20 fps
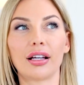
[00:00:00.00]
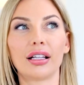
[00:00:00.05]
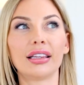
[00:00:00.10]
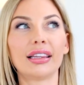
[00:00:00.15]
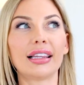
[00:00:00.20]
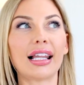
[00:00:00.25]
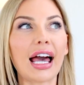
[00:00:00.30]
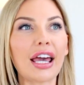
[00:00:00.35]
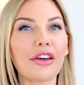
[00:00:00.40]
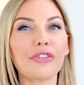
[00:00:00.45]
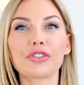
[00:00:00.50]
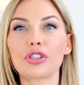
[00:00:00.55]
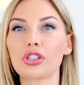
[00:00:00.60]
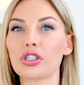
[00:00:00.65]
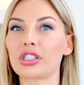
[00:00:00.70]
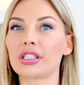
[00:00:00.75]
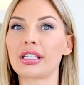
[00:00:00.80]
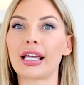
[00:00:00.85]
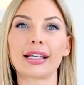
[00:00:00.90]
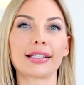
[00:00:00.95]
life
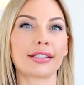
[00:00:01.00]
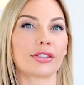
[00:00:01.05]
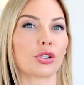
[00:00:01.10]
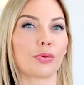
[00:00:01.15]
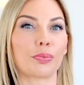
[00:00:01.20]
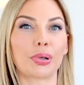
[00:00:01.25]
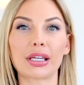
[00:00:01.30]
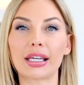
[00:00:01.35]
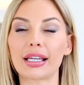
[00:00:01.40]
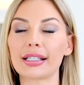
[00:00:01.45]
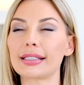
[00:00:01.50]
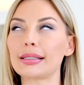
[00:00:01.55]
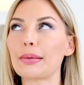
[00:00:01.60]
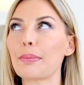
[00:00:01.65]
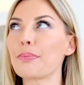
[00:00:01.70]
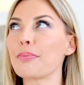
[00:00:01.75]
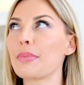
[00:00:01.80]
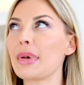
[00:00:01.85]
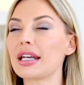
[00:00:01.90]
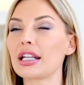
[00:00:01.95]
just tends to bring us
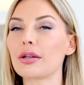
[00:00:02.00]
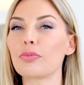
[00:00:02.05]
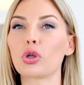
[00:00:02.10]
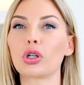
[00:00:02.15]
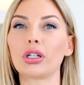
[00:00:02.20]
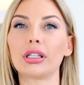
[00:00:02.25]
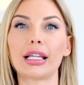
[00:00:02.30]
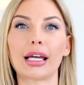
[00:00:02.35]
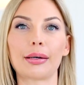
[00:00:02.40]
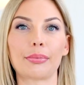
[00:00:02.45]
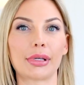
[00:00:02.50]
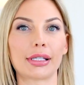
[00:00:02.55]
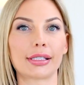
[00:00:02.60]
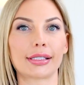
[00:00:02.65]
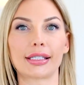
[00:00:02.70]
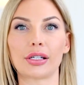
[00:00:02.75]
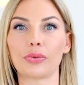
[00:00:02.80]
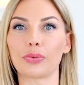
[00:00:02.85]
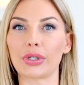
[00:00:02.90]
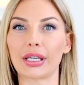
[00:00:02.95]
many more
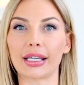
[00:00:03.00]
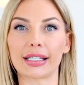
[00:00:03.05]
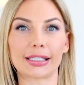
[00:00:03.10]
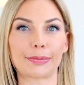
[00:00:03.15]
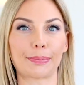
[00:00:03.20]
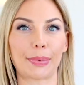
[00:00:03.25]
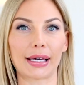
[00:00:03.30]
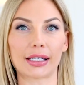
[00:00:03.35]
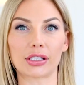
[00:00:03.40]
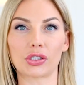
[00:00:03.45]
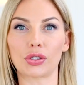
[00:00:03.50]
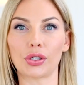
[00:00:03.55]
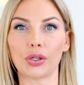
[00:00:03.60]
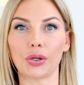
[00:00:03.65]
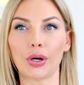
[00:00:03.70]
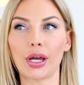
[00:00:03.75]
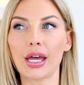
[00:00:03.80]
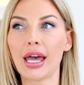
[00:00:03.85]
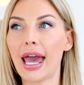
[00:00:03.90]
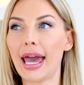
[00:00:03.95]
lemons than we expect
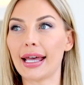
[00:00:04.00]
to.